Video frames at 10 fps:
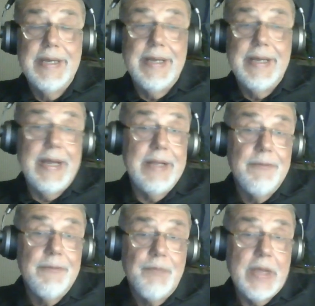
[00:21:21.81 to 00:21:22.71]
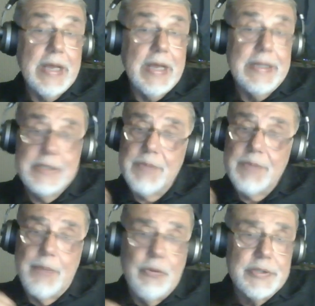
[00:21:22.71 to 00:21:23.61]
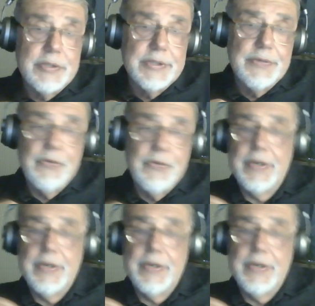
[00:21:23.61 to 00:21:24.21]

And again, this is my personal theory.